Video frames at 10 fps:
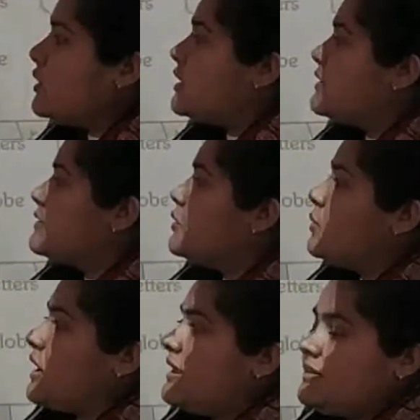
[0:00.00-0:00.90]
it is
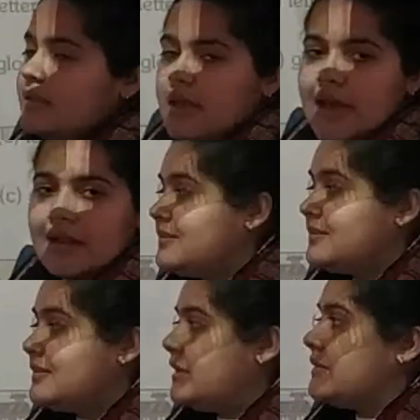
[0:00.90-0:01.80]
known as
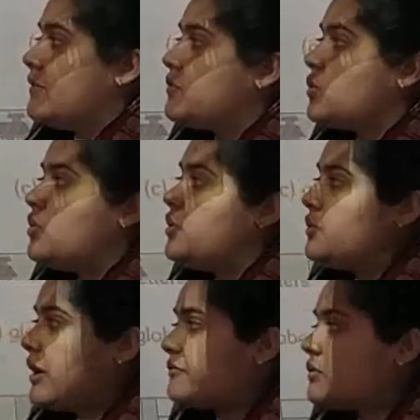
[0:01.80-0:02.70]
atlas. As I've told
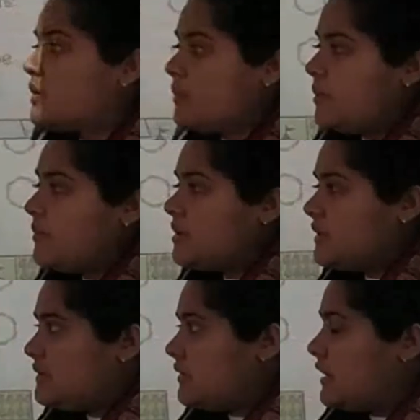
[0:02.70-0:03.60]
you, you have to remember
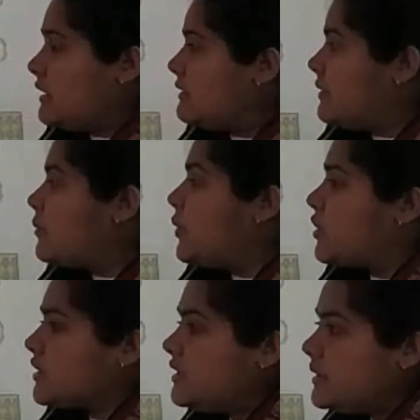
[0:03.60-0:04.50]
this, it is
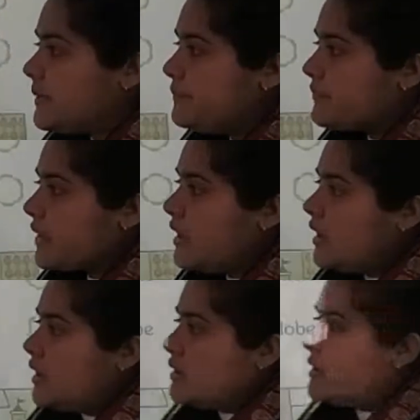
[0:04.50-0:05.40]
important.
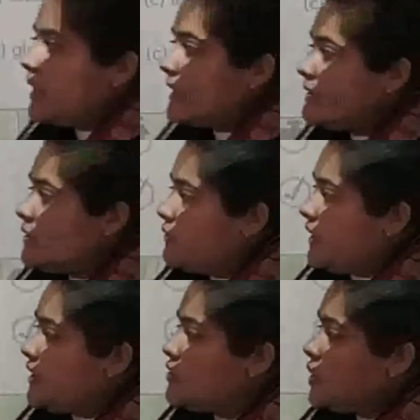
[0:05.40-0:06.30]
The next is
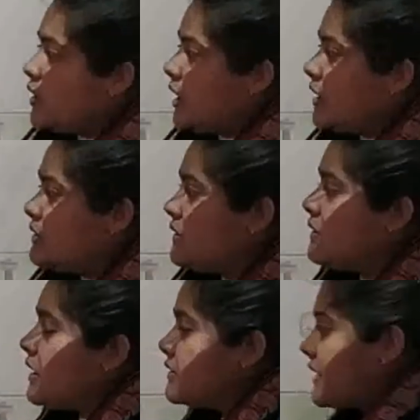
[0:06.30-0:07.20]
very short
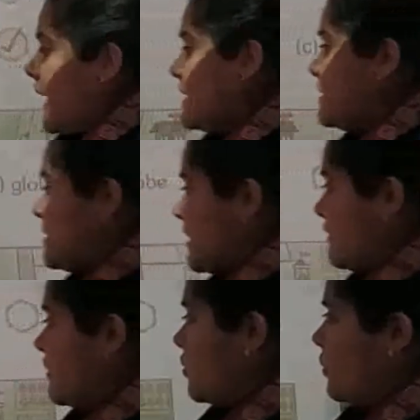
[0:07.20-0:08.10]
answers. A sketch is
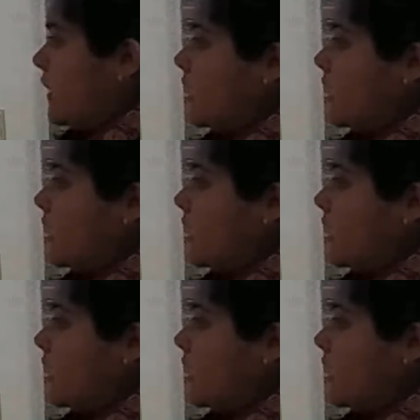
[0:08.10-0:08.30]
given over